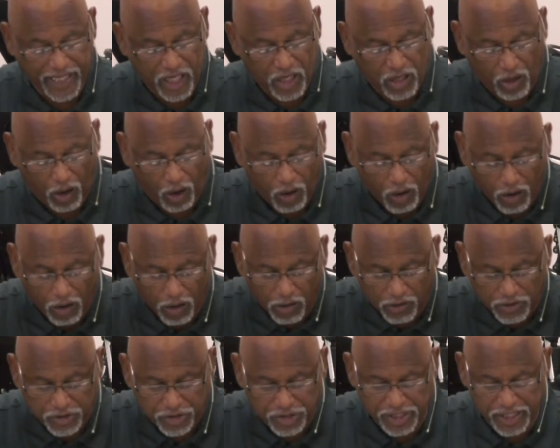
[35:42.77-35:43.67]
they
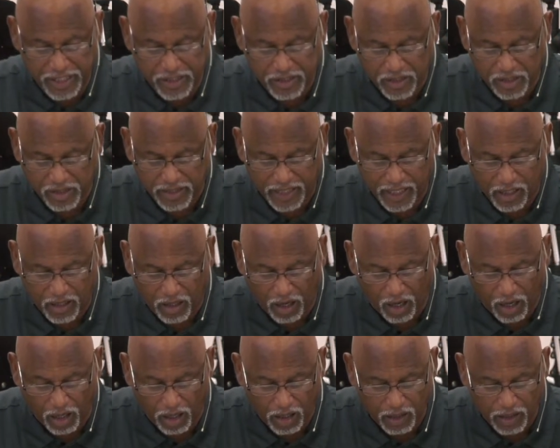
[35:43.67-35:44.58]
call Jesus, they
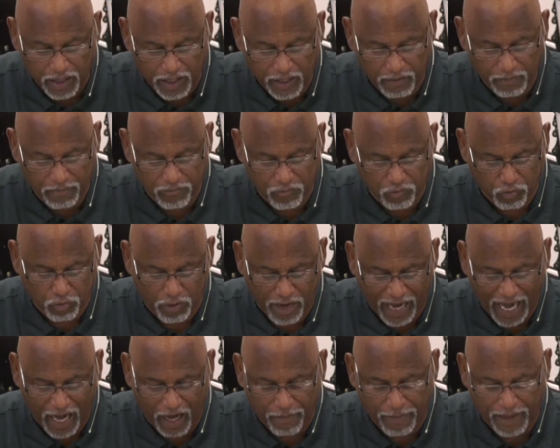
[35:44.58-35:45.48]
call Him
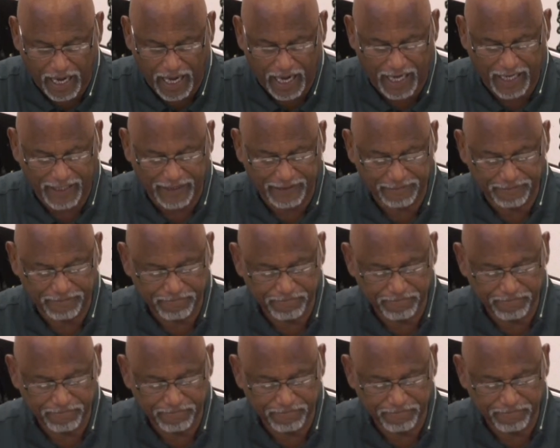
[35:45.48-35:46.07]
Rabbi.